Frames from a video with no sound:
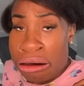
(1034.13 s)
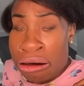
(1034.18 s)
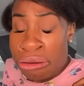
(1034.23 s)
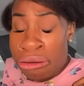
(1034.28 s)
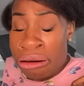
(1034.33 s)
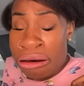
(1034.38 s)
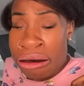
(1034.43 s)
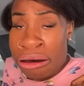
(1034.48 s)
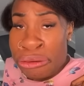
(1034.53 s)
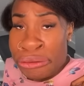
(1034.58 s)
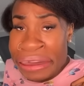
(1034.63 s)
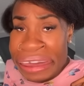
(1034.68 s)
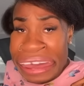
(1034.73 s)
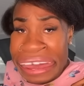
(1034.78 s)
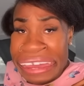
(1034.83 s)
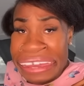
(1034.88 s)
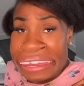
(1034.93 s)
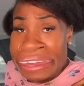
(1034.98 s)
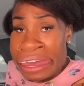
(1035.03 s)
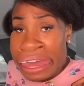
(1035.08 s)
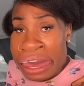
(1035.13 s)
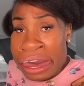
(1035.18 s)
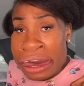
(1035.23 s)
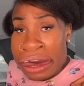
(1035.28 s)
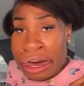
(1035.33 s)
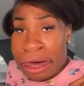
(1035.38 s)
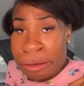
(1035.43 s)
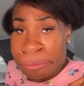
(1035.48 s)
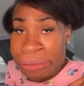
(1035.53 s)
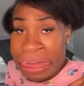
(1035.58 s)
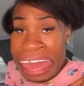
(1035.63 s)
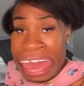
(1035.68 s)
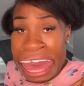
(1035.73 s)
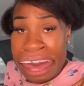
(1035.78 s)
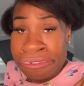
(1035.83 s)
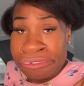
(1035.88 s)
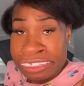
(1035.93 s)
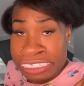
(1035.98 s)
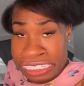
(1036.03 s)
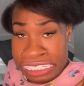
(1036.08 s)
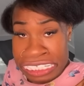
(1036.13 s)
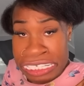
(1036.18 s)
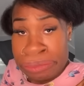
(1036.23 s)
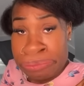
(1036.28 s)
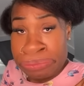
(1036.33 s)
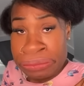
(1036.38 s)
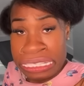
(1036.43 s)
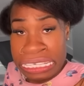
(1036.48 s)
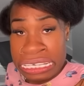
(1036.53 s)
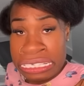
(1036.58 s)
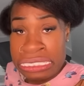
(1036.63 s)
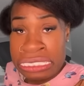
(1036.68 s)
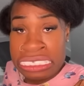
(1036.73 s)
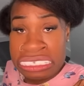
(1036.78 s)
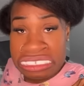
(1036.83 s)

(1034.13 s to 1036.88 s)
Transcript: Oh, okay. Have a seat, please,